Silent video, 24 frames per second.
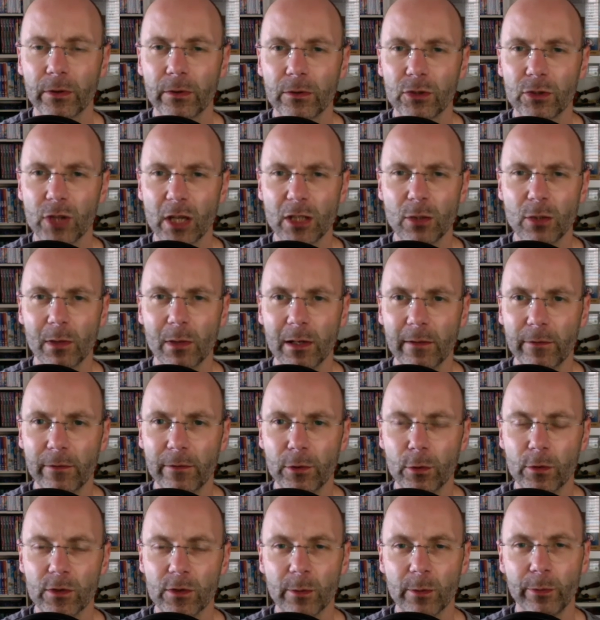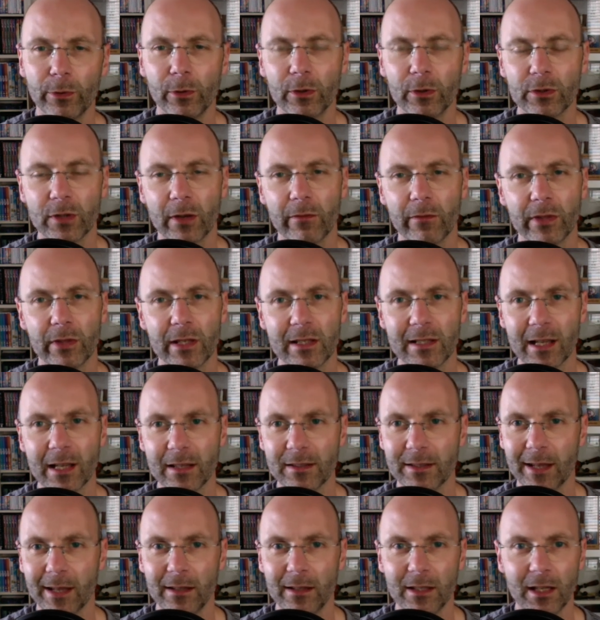genuinely for your support over these last
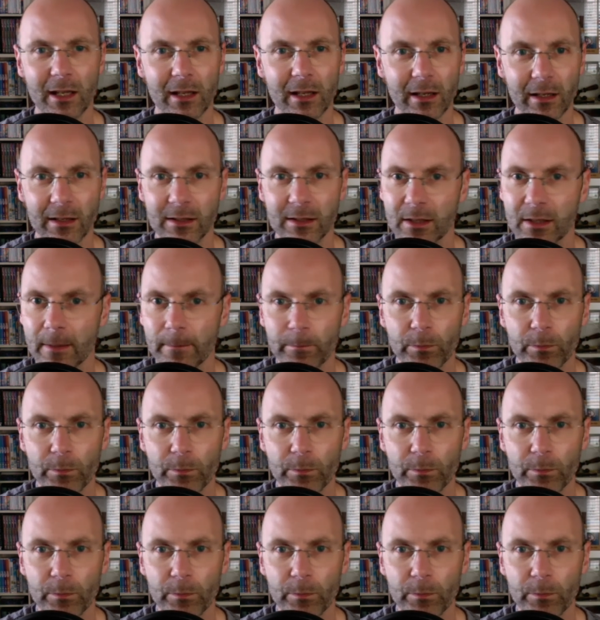10 years,